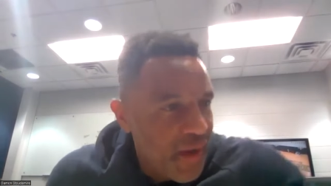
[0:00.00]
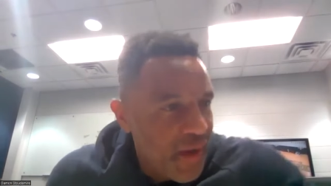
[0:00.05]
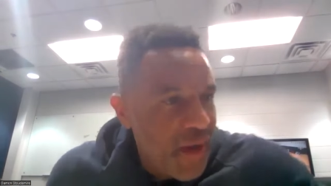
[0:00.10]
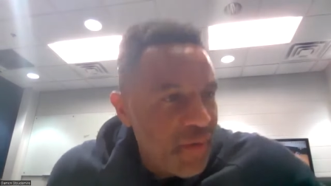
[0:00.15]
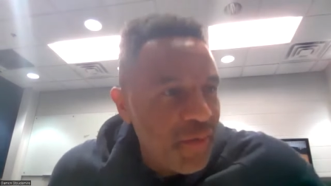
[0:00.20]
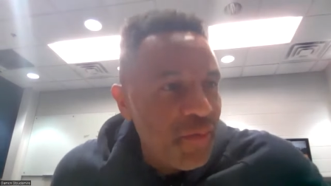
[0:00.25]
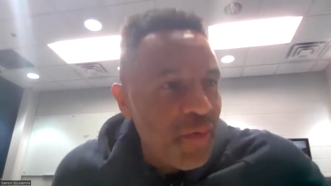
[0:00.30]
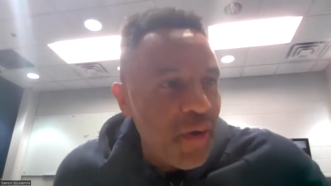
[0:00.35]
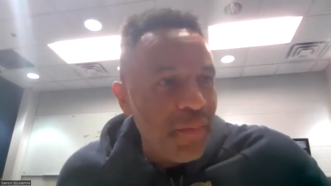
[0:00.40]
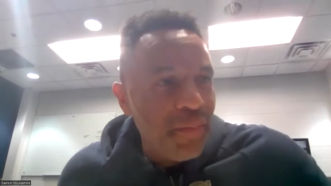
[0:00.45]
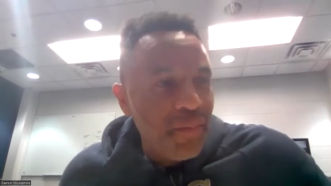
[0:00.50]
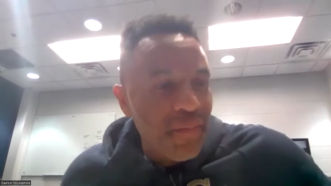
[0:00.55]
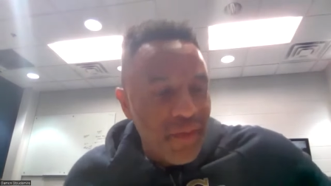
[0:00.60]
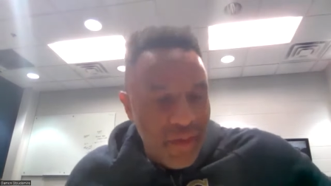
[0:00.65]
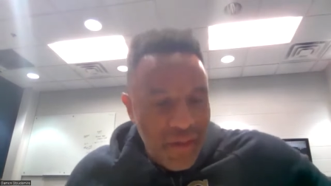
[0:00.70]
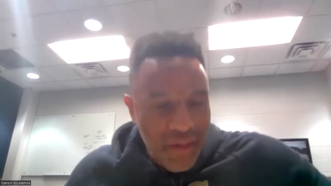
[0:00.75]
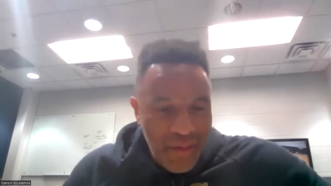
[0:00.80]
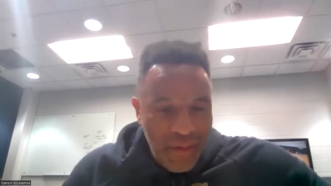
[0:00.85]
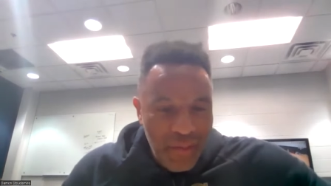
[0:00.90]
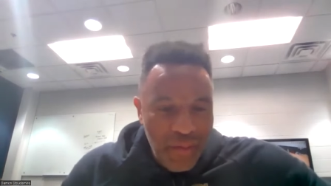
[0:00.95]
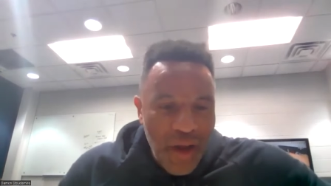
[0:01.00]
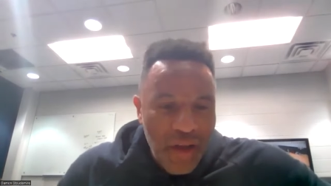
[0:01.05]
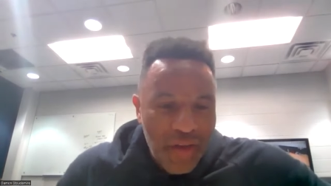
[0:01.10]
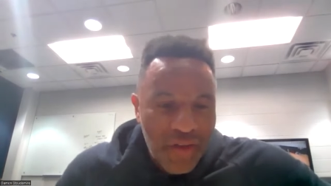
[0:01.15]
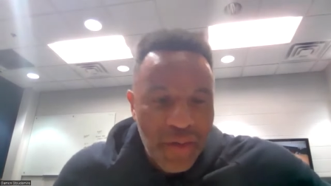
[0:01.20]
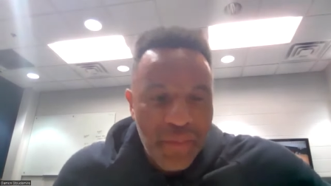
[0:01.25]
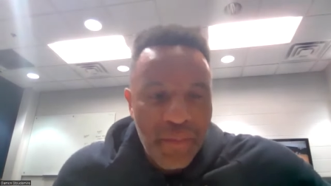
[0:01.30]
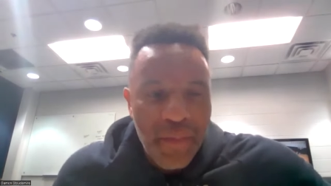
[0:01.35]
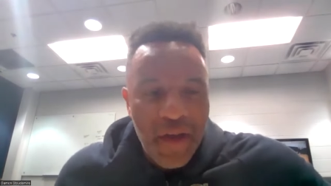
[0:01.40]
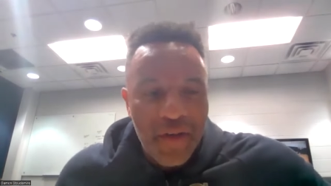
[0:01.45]
heavyweight uh
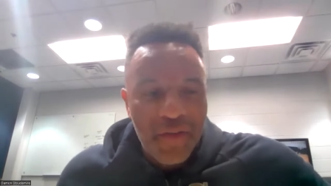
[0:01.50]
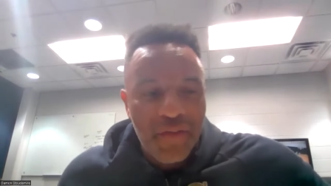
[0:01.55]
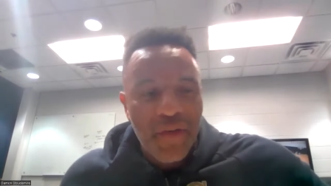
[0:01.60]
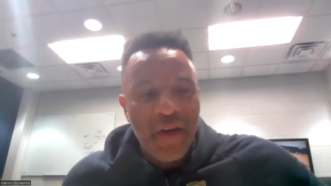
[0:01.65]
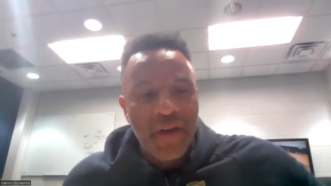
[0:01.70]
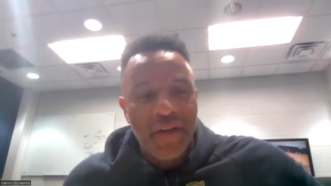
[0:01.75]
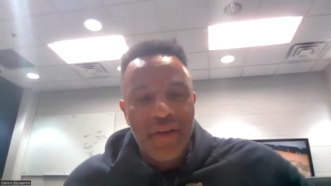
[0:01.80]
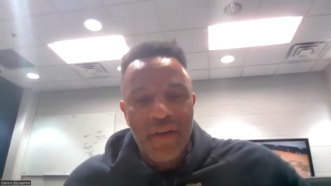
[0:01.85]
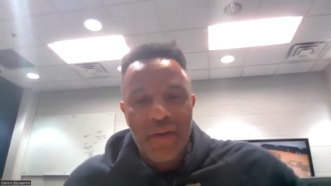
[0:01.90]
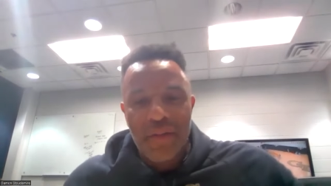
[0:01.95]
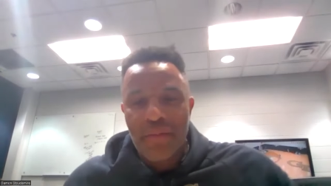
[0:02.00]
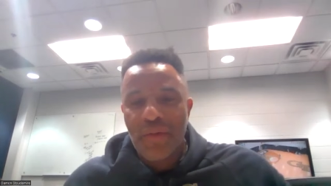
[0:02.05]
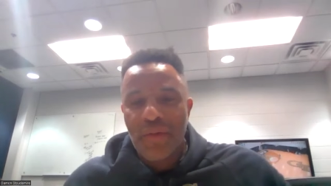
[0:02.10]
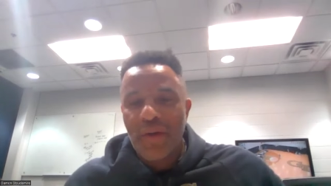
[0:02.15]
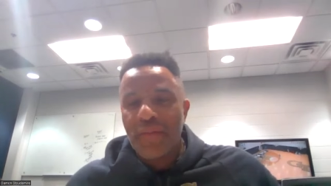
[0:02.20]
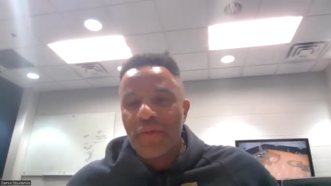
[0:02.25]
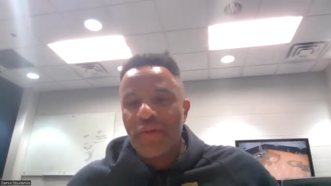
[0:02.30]
wrestling match right there, boy,